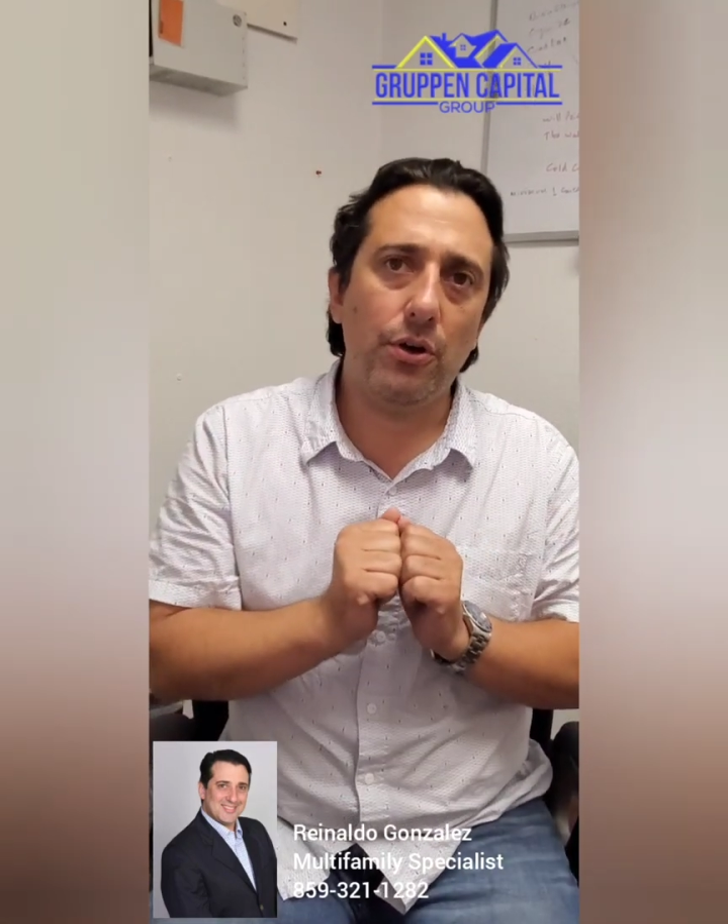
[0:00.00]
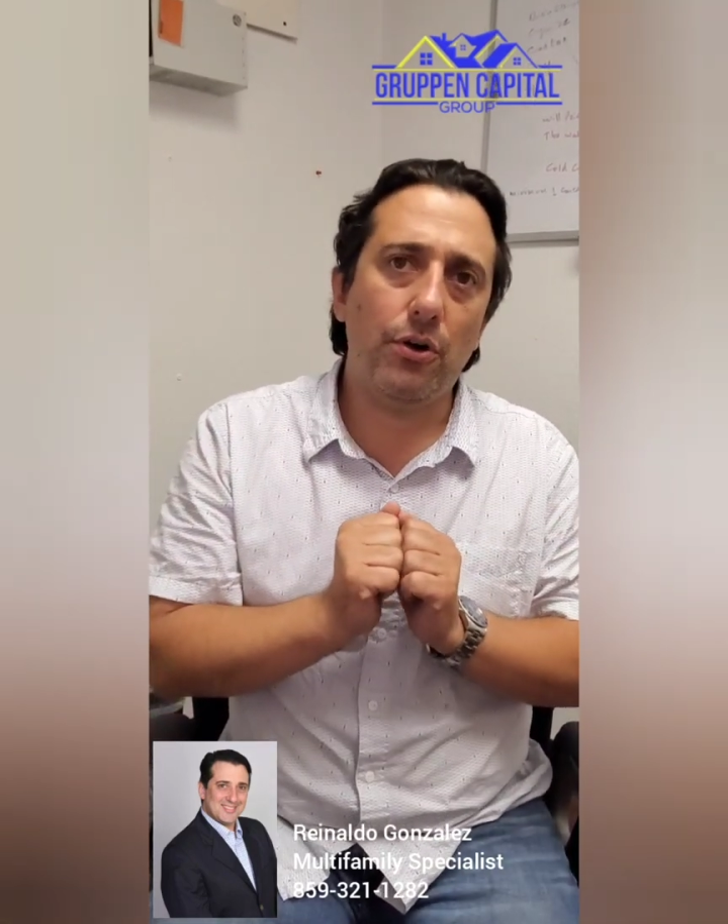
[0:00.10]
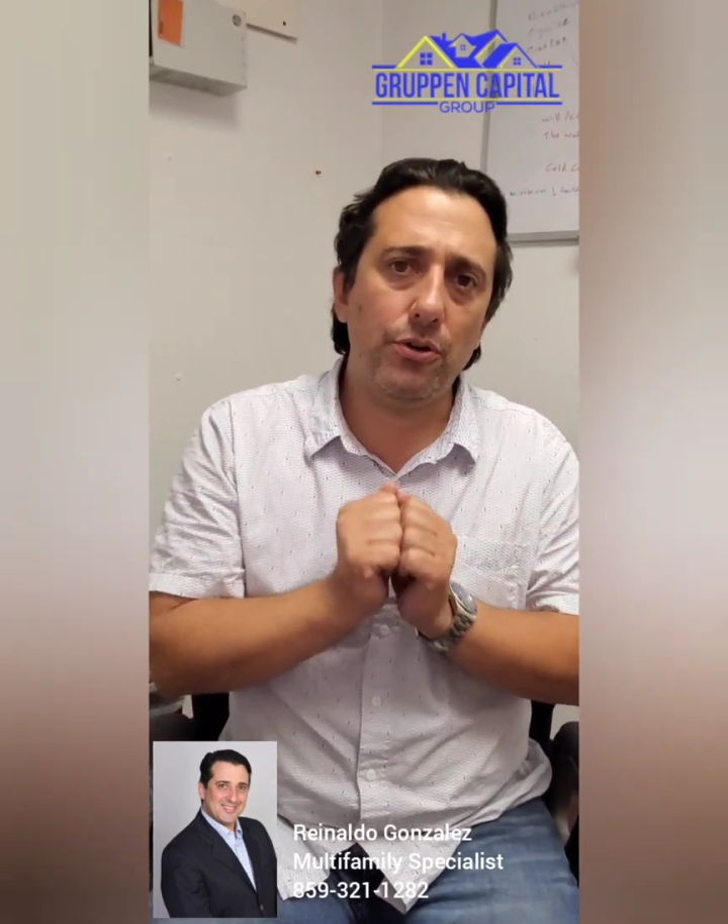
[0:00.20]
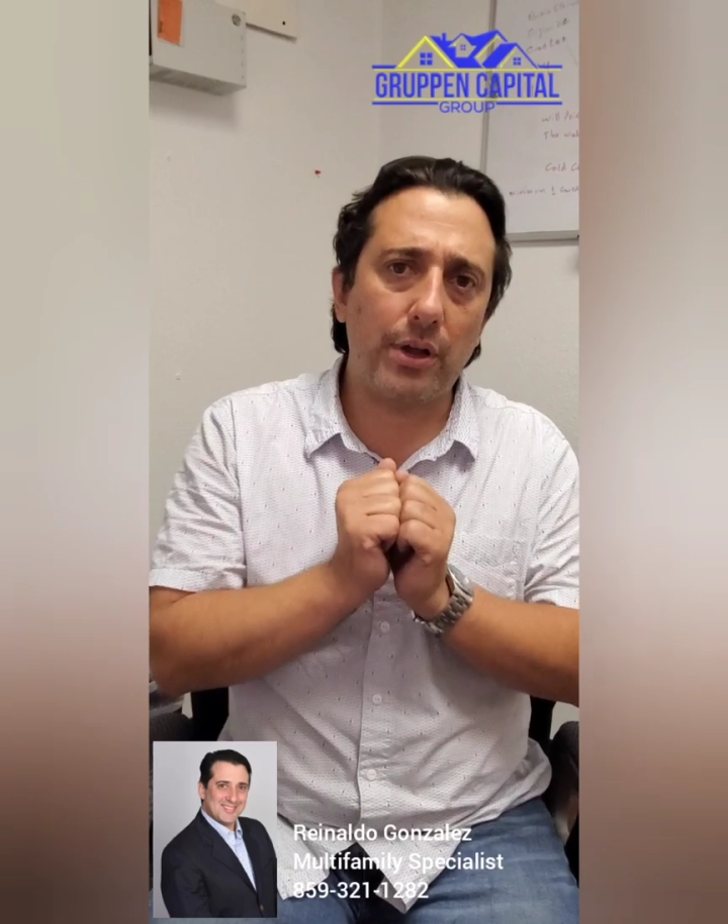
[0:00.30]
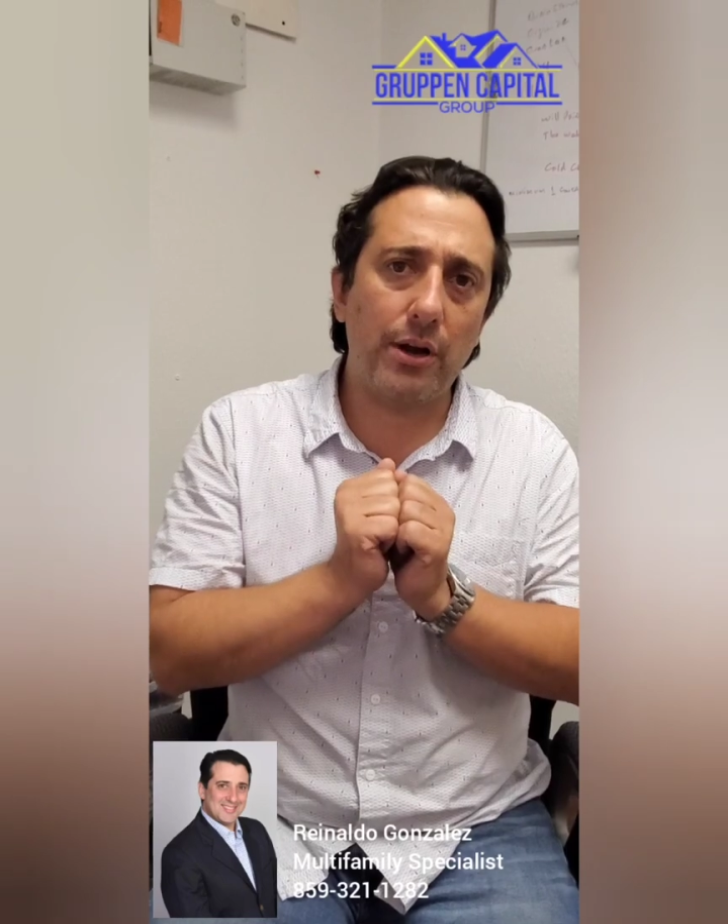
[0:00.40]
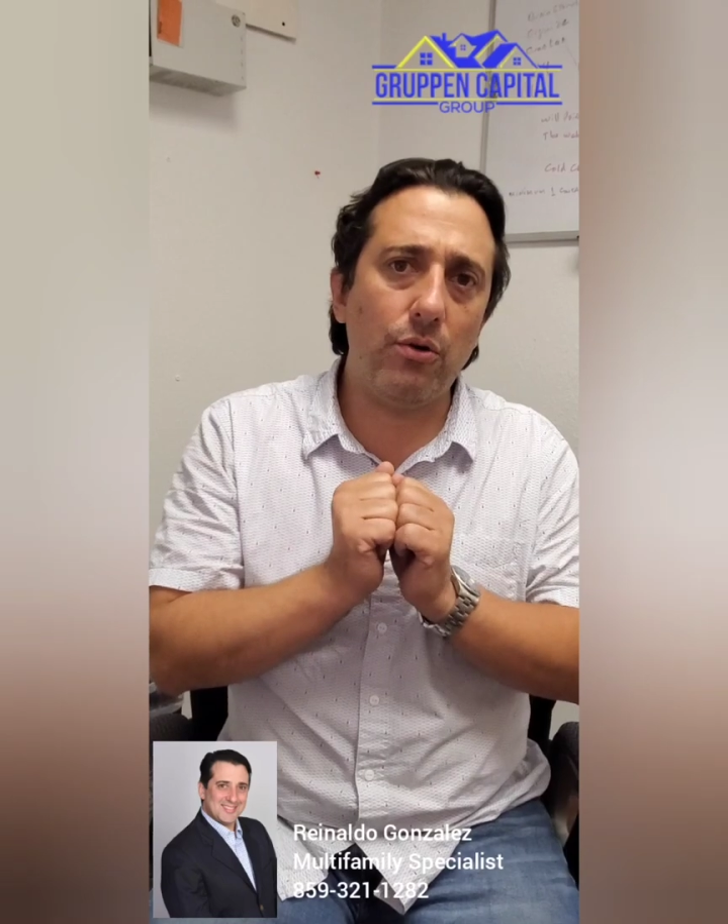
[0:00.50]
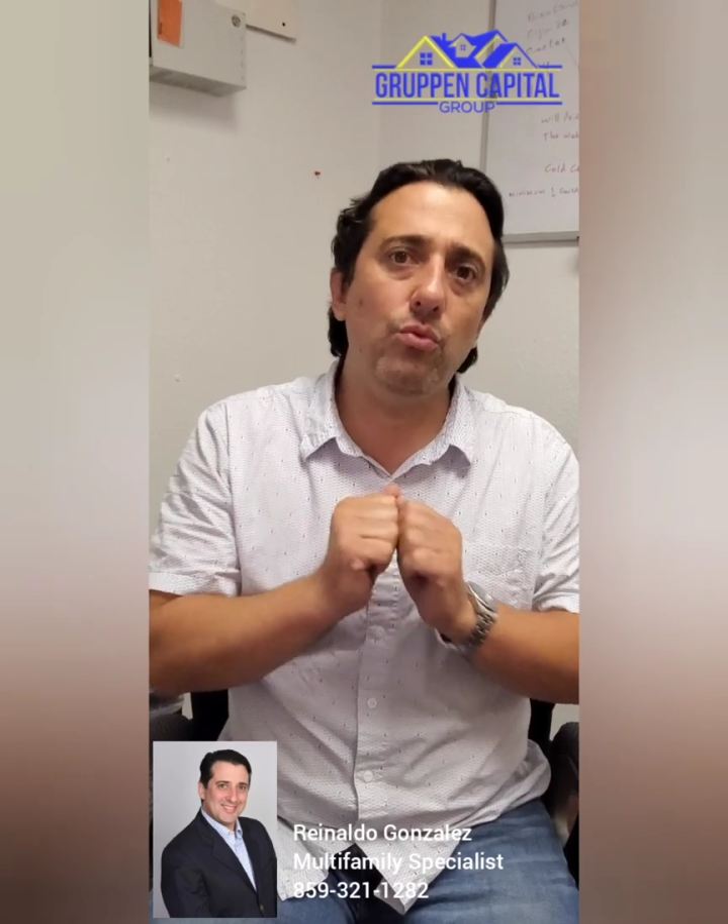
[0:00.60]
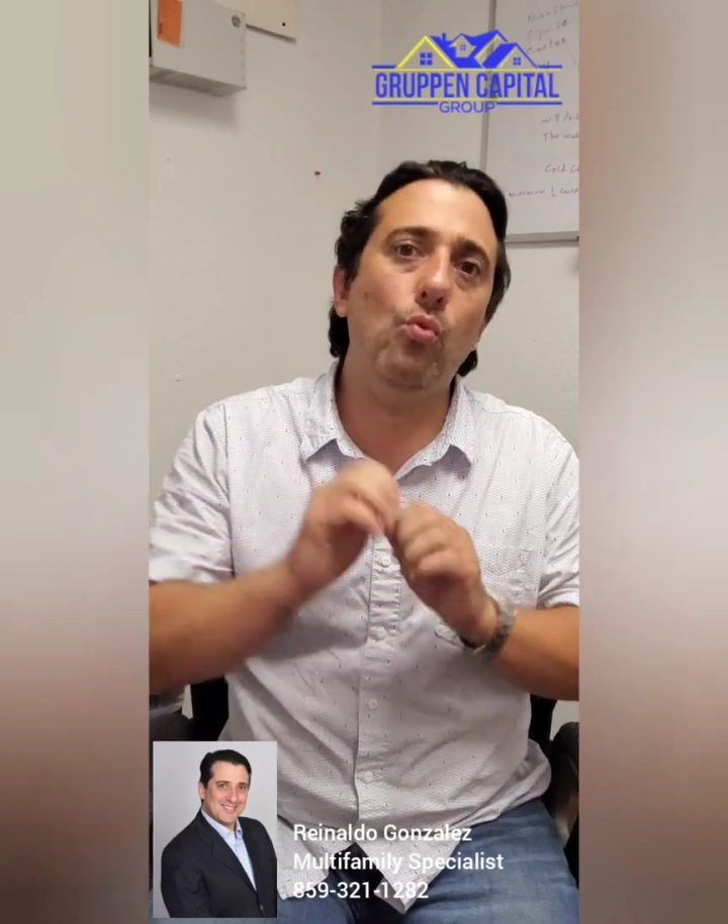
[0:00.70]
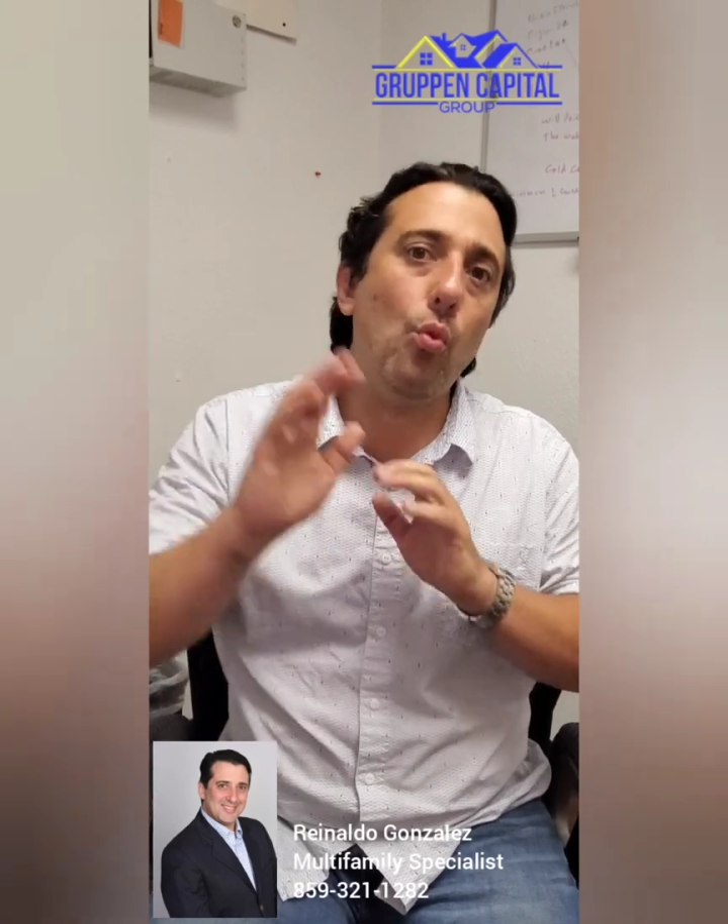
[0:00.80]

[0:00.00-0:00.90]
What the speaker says: or you can own